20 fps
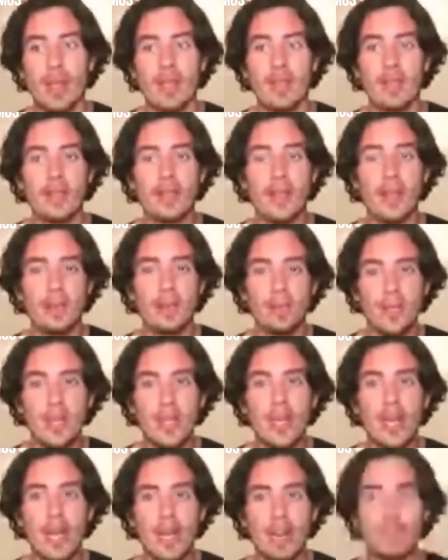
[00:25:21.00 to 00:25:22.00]
that we
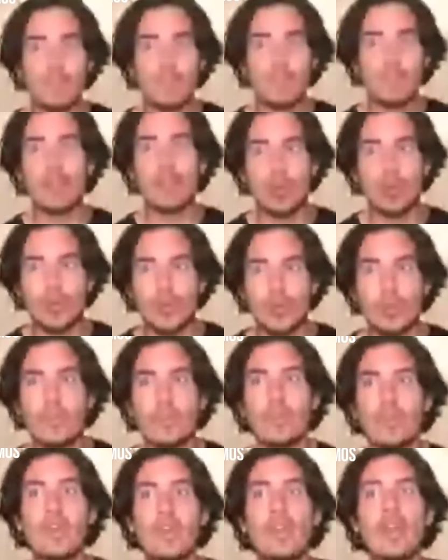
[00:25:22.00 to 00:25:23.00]
have to look
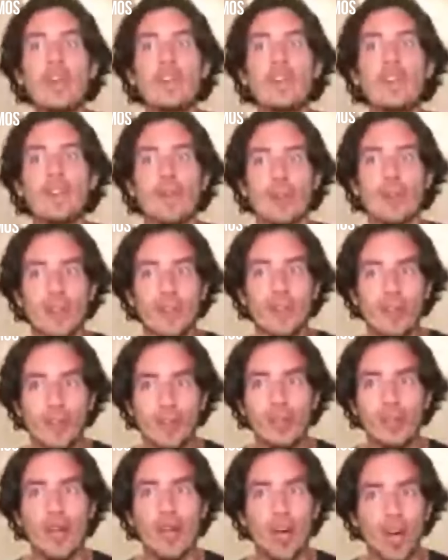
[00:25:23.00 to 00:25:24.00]
for the
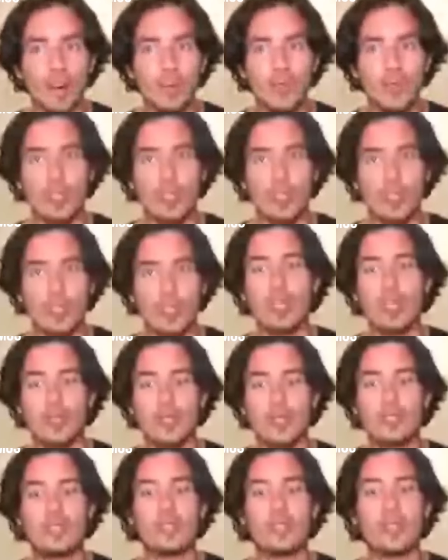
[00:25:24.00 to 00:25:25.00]
third option in order
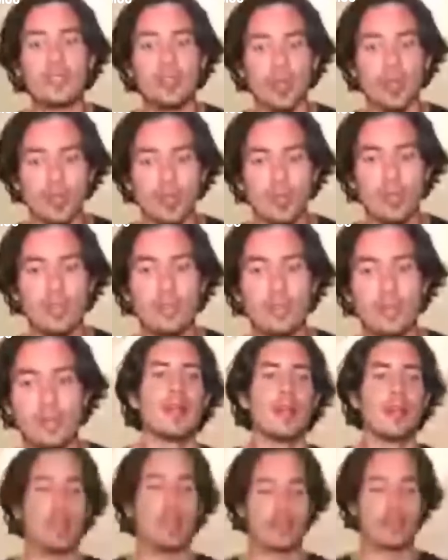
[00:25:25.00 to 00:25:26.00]
to evolve.
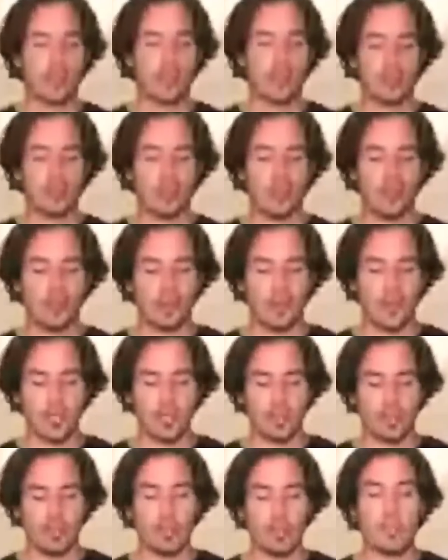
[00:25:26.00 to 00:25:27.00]
Let's go to the
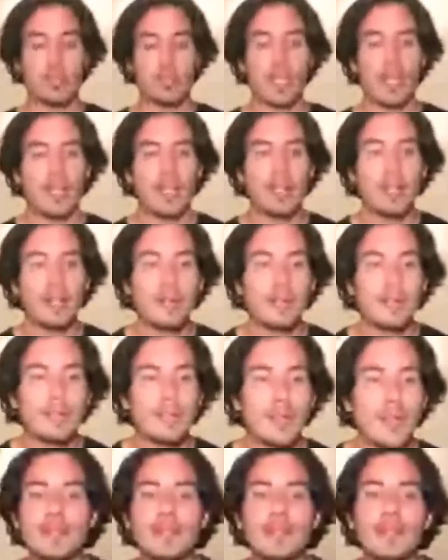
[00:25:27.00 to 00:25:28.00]
information for today.
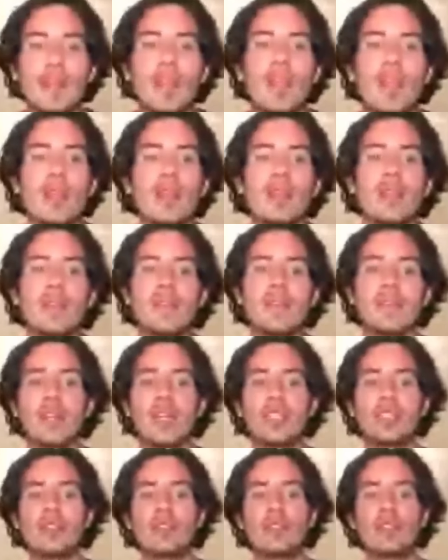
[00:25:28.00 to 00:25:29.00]
The
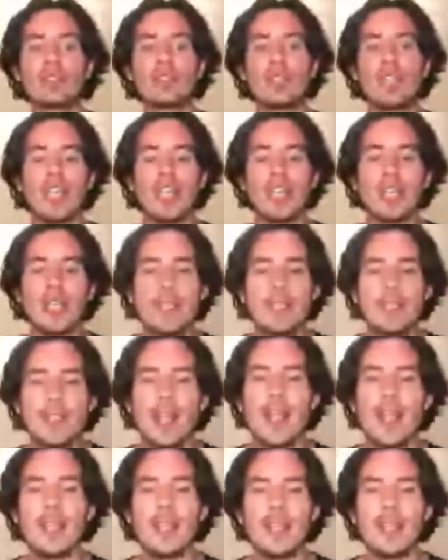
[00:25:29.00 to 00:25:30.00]
vibration for today is
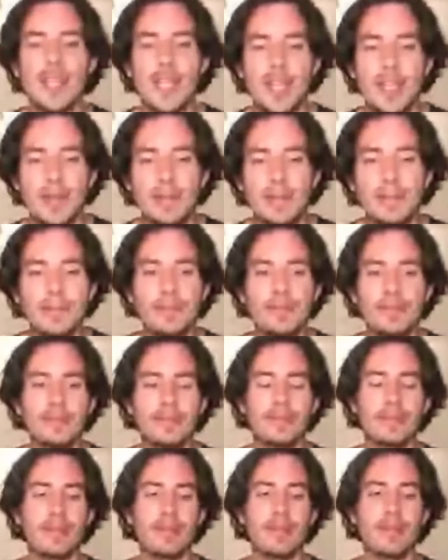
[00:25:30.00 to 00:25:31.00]
Nye.
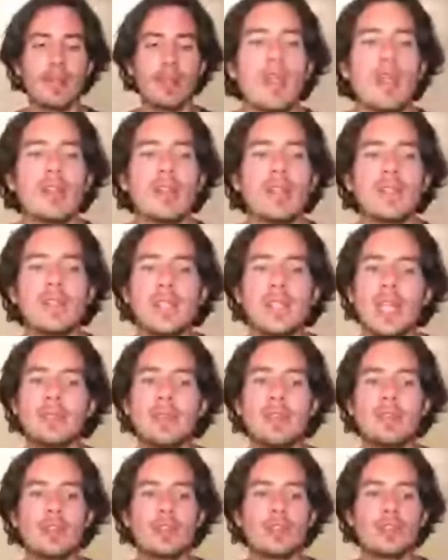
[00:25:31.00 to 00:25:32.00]
The
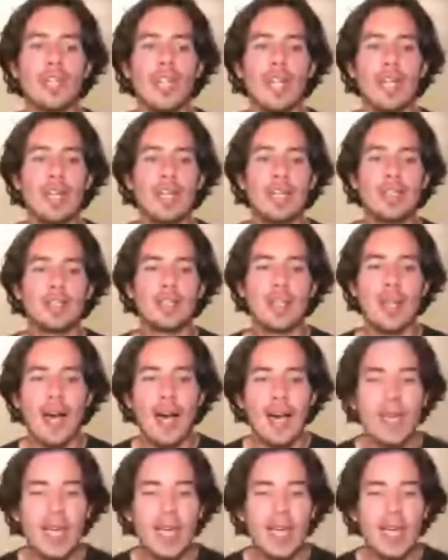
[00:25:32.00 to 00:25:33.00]
statement for today is,
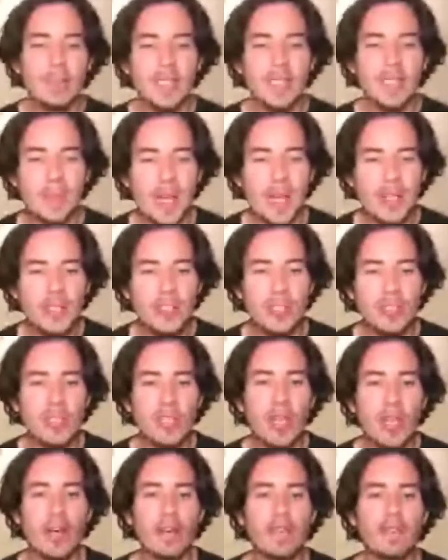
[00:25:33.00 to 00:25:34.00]
I am the expansion
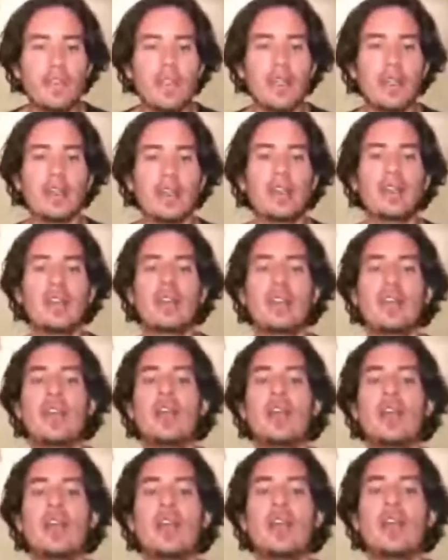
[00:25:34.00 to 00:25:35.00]
of the
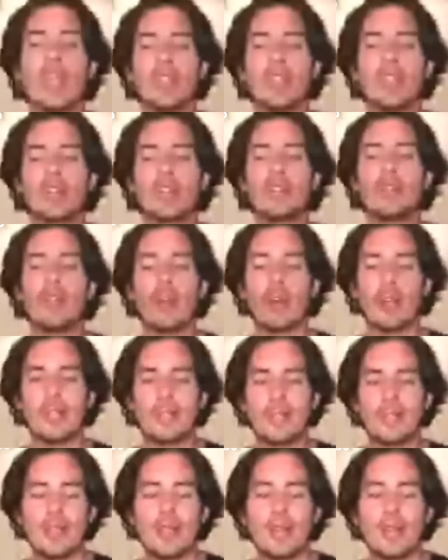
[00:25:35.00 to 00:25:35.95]
creator voice.